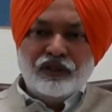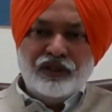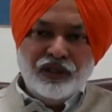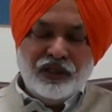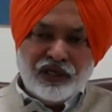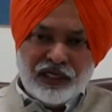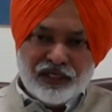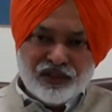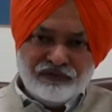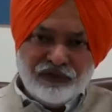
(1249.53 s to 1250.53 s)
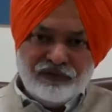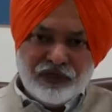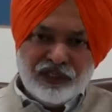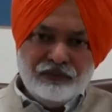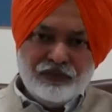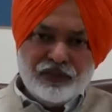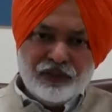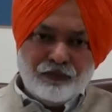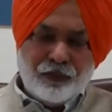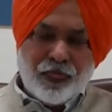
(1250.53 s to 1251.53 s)
The rights of the victims
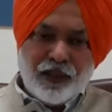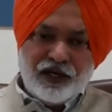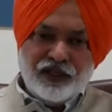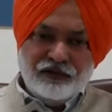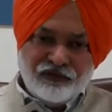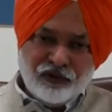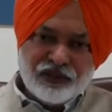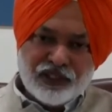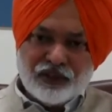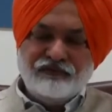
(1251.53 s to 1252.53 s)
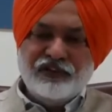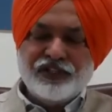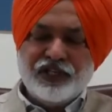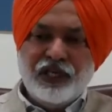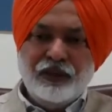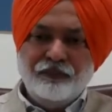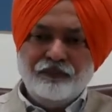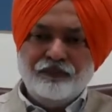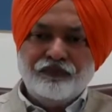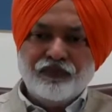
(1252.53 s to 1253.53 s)
and the flow chart of the scheme
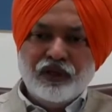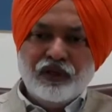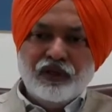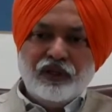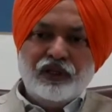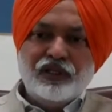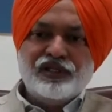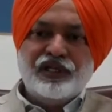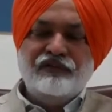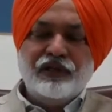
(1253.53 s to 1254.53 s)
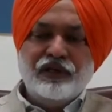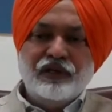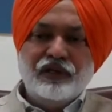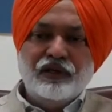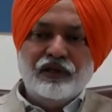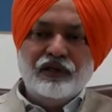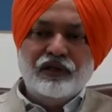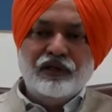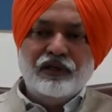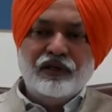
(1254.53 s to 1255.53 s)
is given
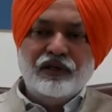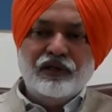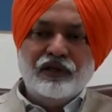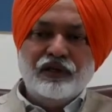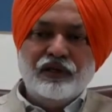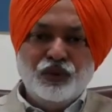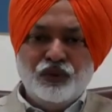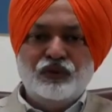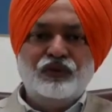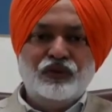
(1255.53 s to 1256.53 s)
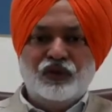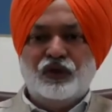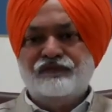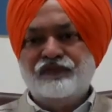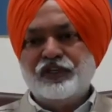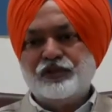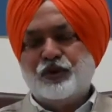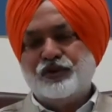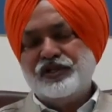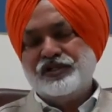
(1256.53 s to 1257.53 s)
in Form 2 of this
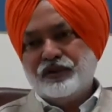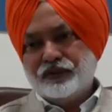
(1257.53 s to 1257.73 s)
procedure.